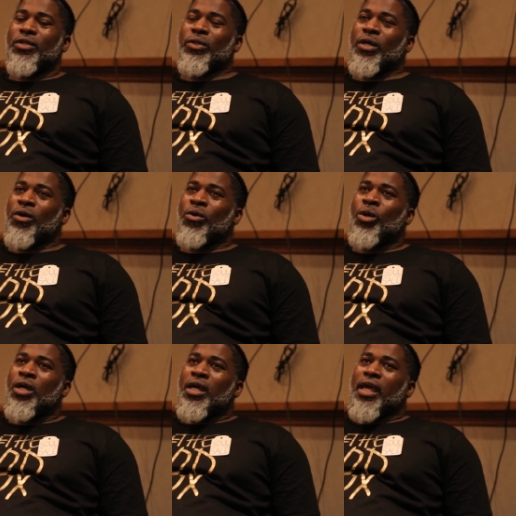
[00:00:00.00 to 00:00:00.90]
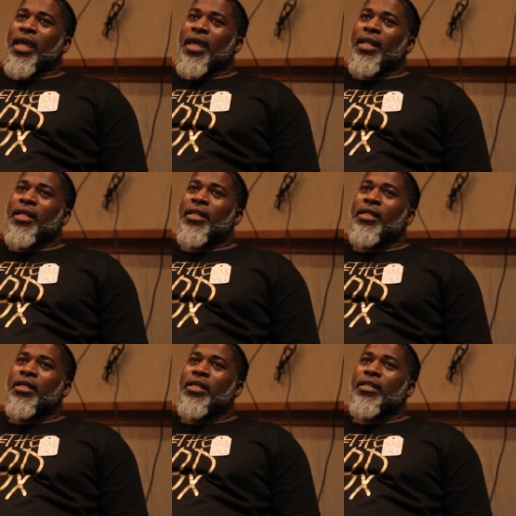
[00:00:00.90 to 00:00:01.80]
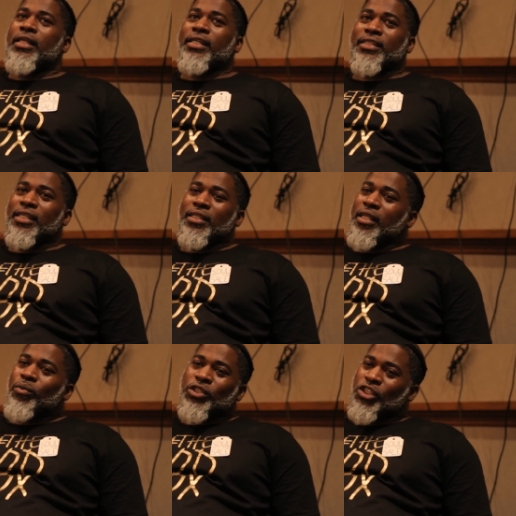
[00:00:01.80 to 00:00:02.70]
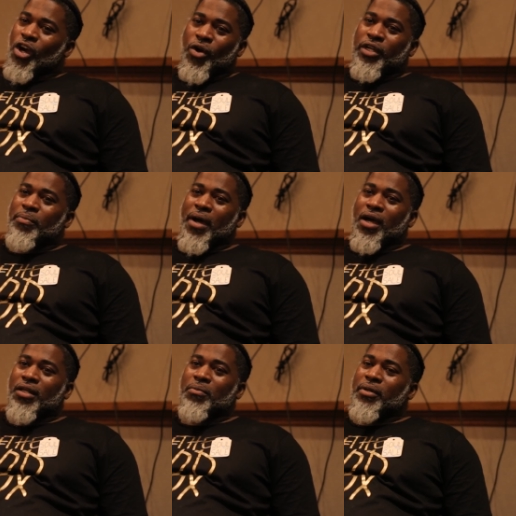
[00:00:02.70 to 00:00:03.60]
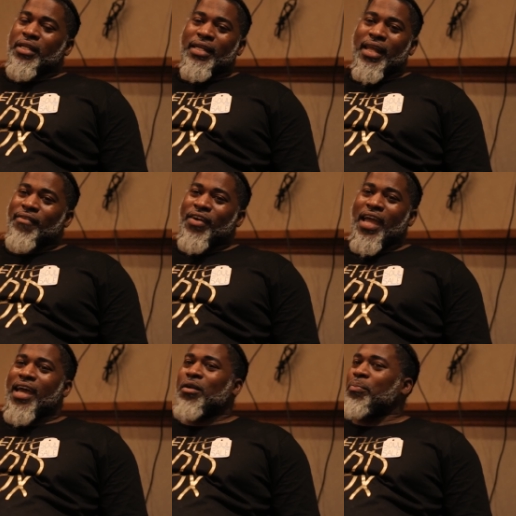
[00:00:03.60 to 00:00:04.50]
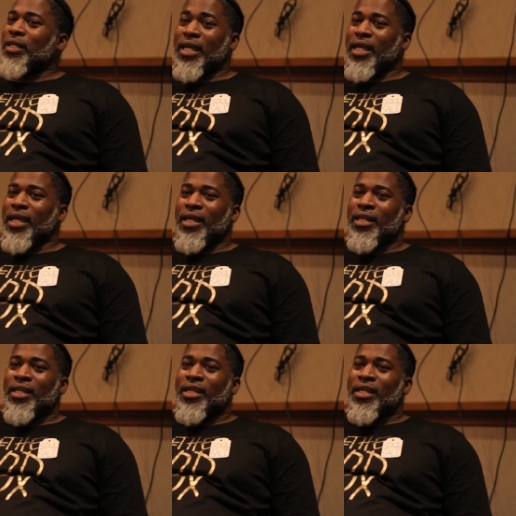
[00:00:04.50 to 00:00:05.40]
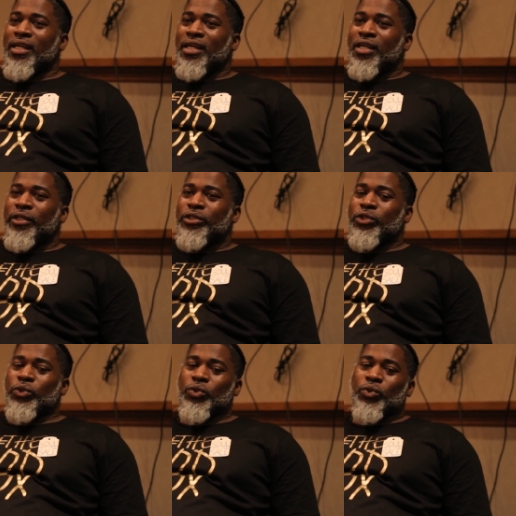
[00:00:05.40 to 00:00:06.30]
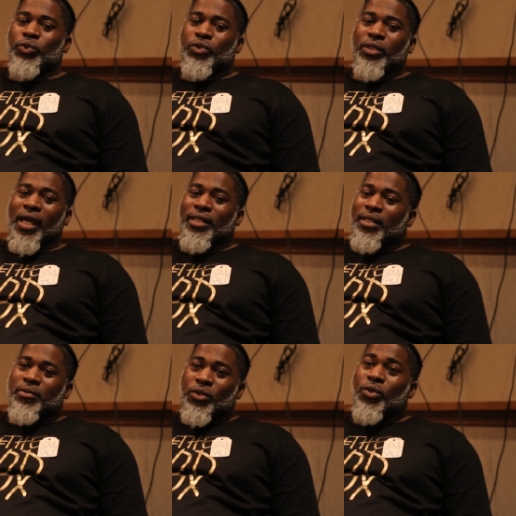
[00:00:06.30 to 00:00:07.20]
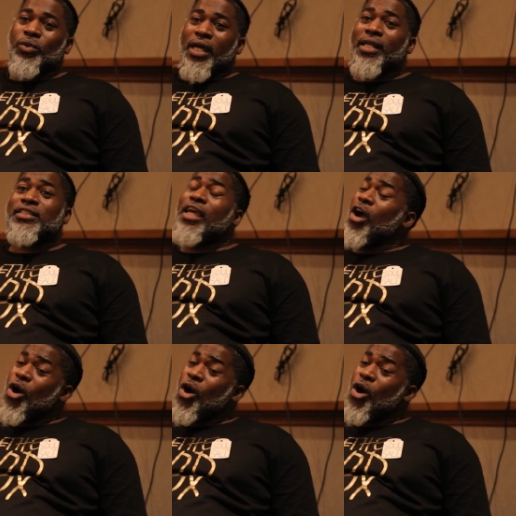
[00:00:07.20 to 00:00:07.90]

You know, and they said they were sorry about it, but never had a plan to, like, dude, that is a